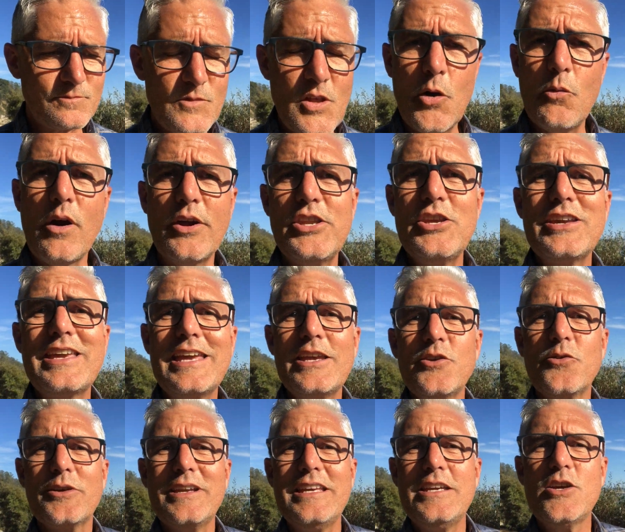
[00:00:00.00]
No, when you
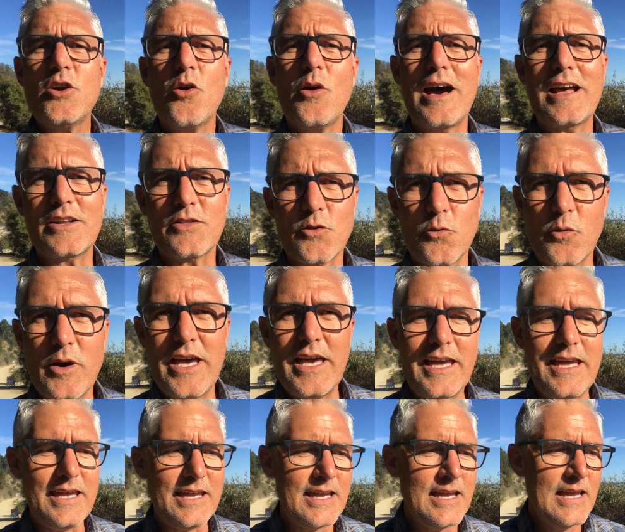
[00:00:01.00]
get your ego out of the
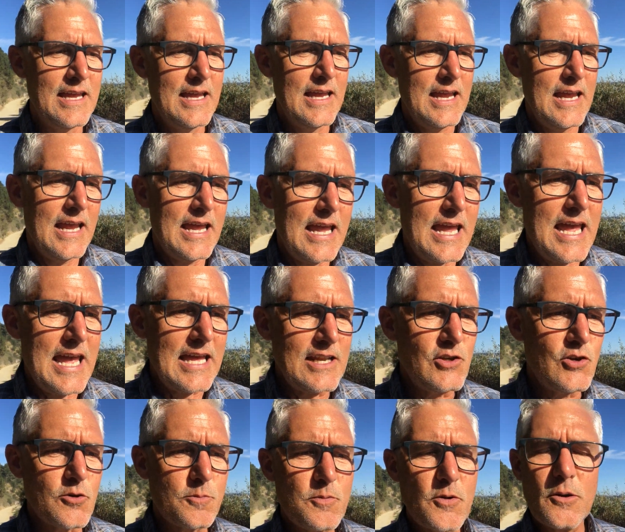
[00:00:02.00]
way
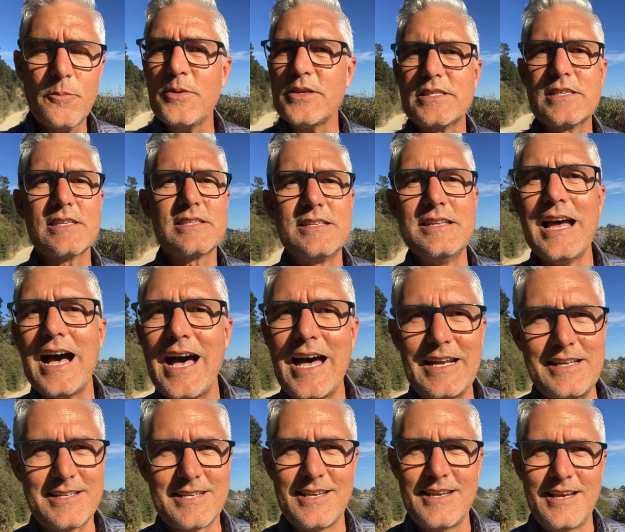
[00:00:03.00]
and your purpose is
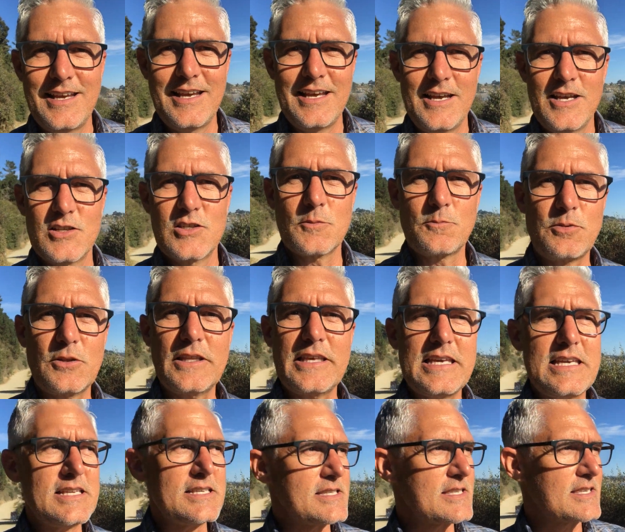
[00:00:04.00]
not to
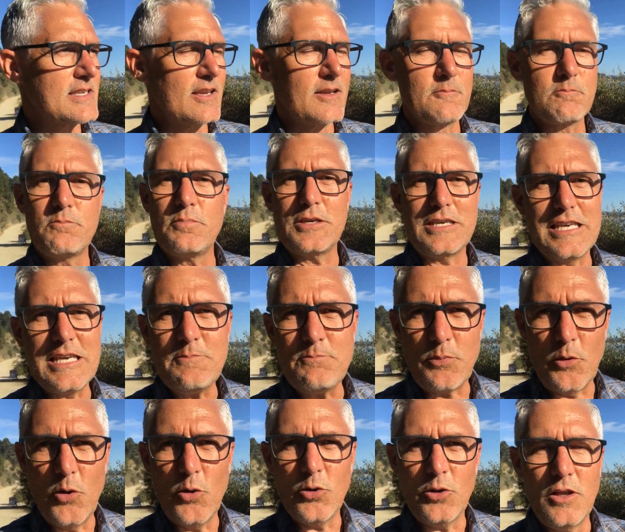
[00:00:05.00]
please
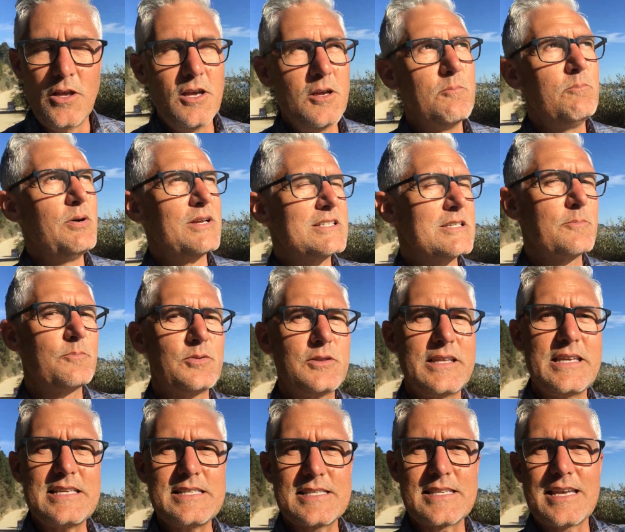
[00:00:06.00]
people, but to
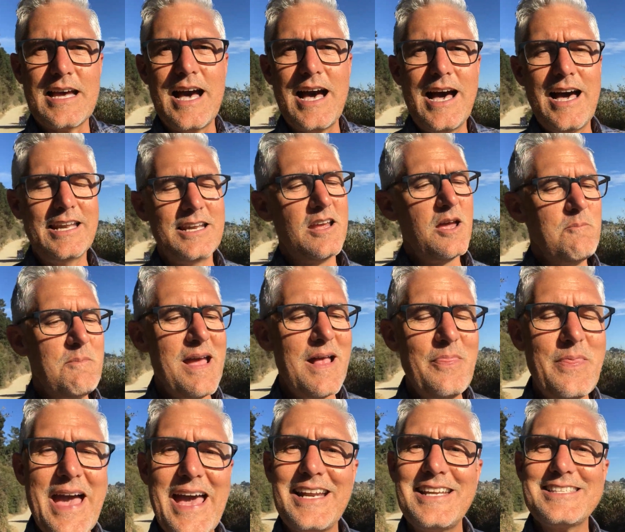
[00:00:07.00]
please God,
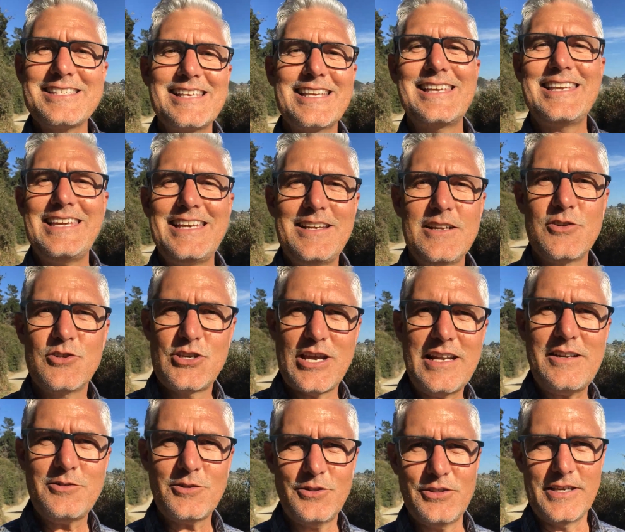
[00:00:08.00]
man, that is the key to
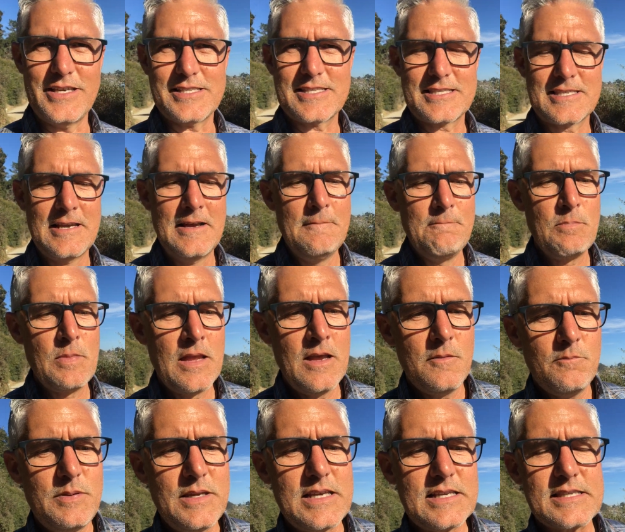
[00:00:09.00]
gentleness.
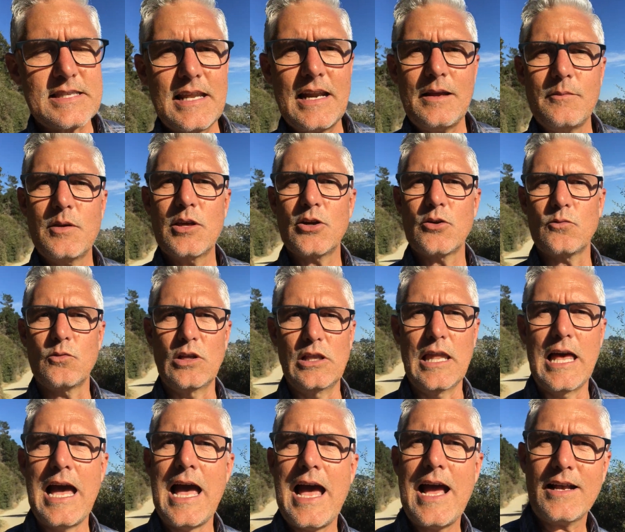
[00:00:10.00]
Because then I'm gonna
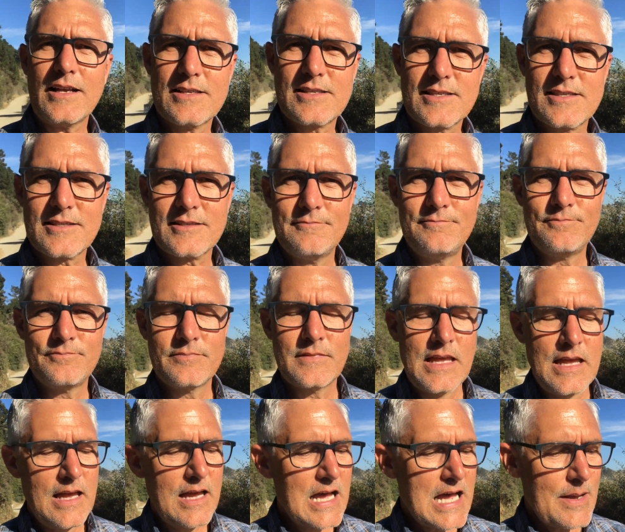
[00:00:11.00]
relax.
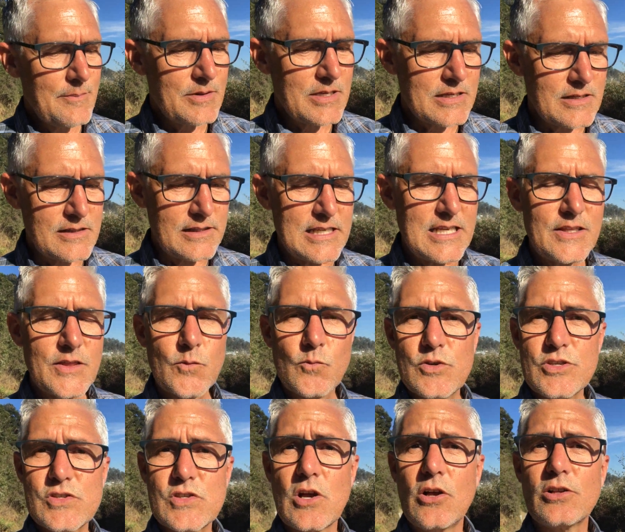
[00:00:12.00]
I'm gonna leave the
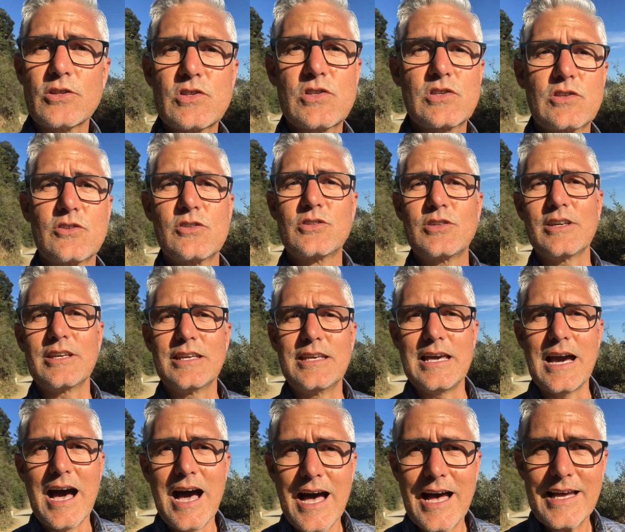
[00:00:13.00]
results to
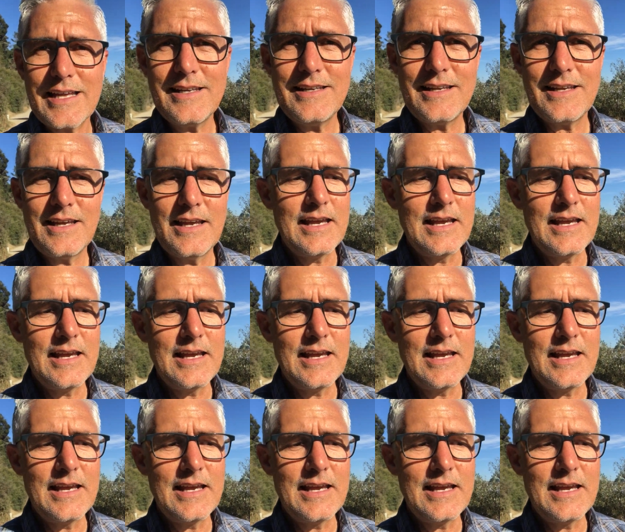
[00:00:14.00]
God,